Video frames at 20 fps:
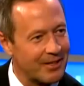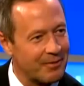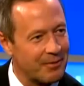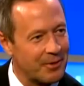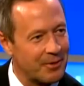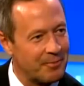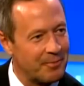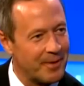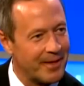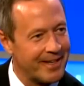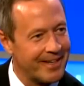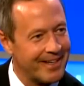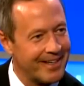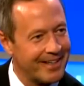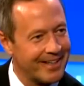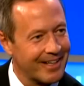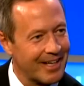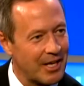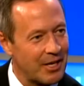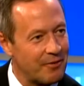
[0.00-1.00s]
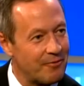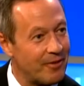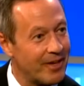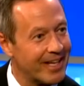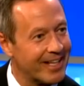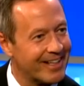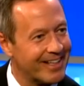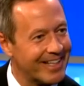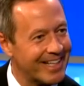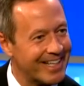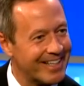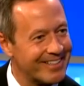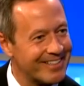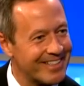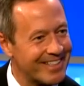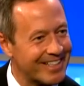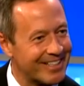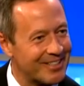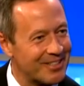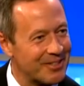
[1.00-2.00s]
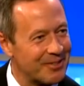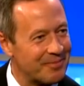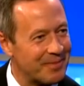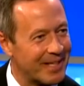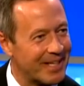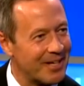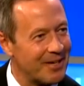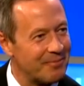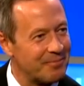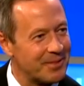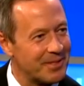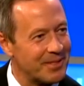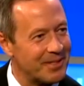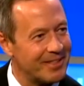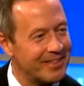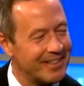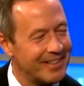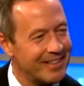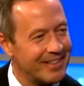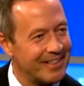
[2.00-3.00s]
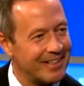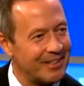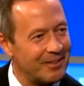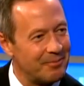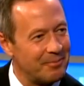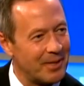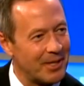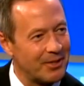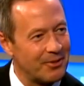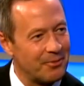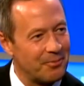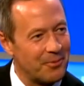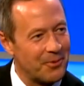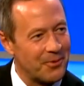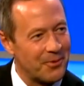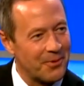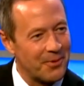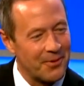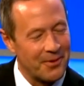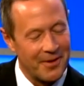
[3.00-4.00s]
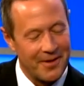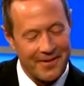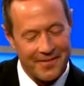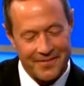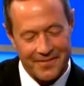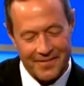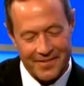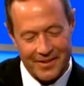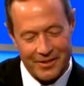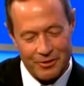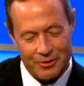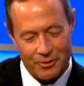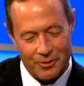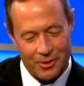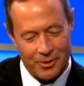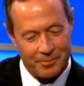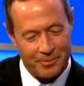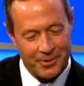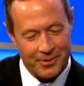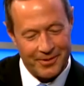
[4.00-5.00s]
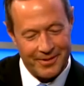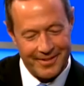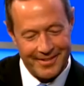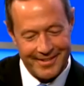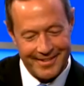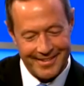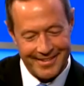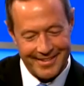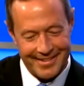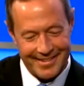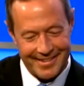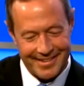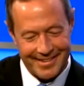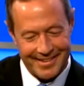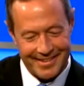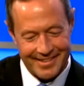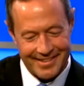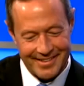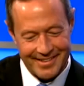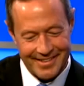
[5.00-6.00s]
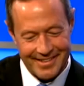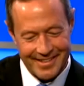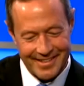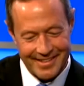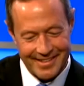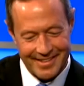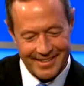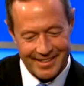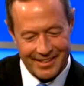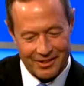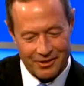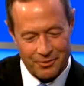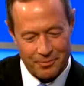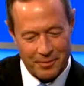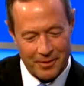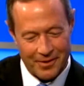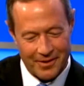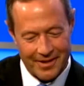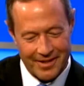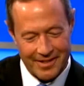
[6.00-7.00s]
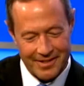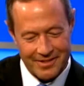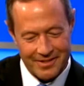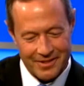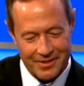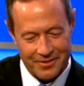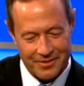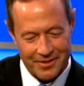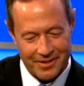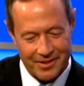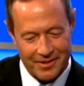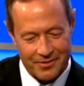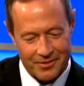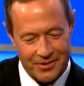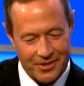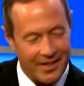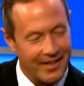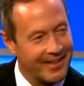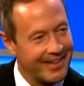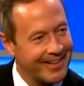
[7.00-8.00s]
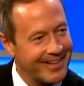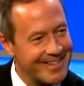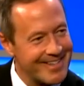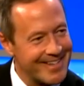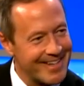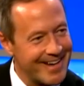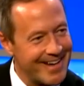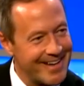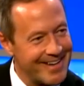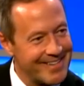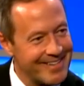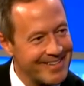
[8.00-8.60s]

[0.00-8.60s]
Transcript: we have been kind of vaguely listening right. to becomes a, a much more uh, enjoyable uh, experience of, of sight and sound.